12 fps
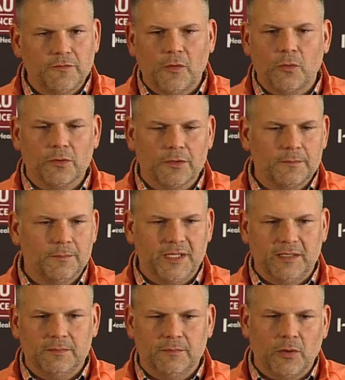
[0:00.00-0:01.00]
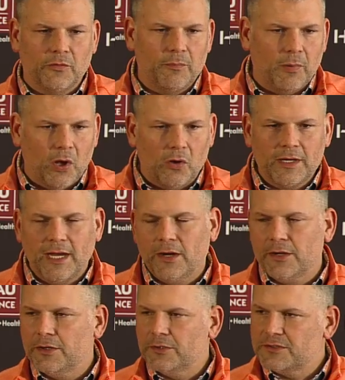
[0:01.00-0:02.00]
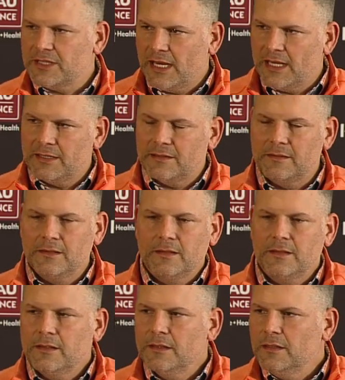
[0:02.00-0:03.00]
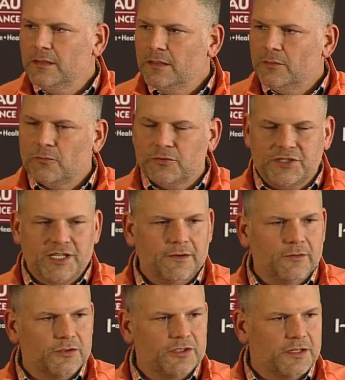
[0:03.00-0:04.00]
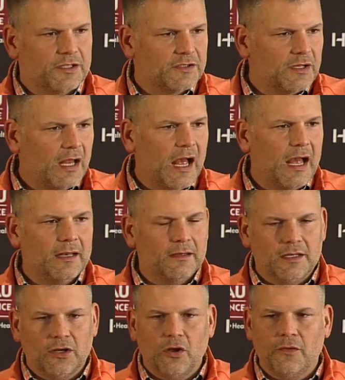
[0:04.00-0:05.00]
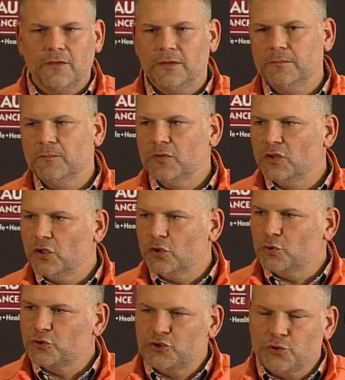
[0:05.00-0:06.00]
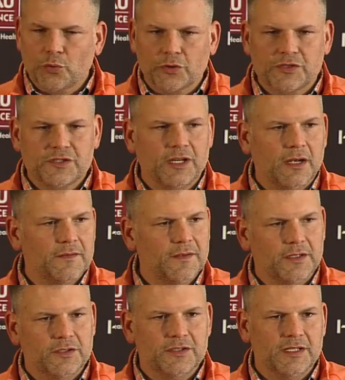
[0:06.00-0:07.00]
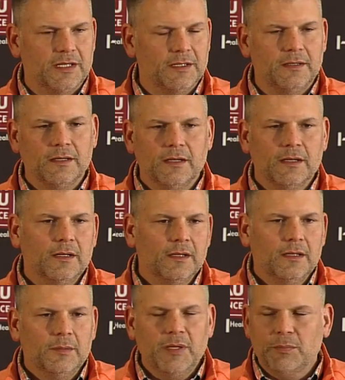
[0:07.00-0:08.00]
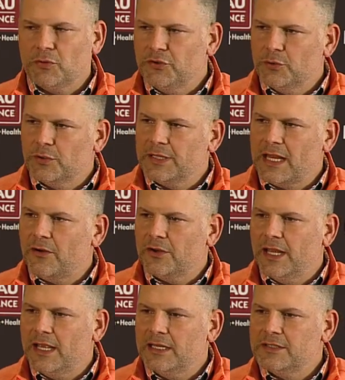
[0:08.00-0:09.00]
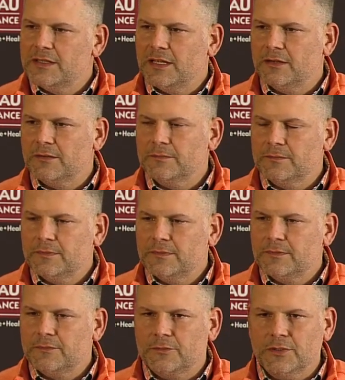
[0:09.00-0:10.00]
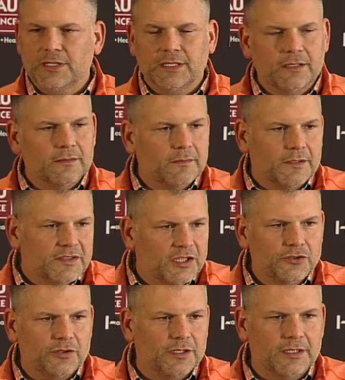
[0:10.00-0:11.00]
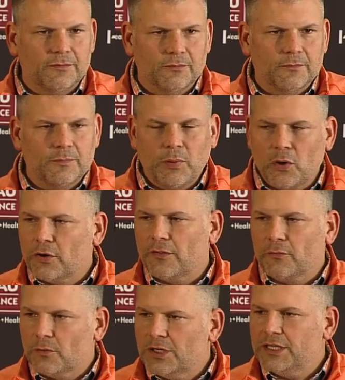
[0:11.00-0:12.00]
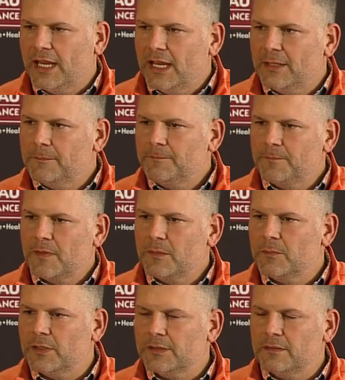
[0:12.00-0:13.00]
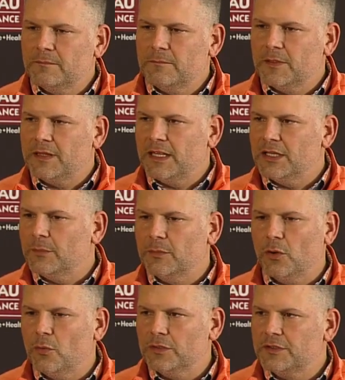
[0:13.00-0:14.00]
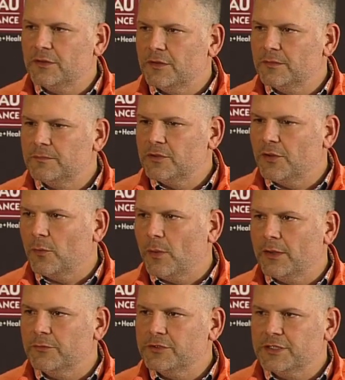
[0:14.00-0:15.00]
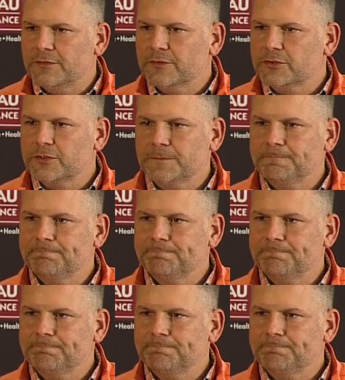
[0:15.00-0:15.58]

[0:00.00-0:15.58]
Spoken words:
forward, be both ball carriers and receivers in the slot and all the little short stuff that you see people doing nowadays that are really essentially part of the run game, but they end up going to the wide receivers.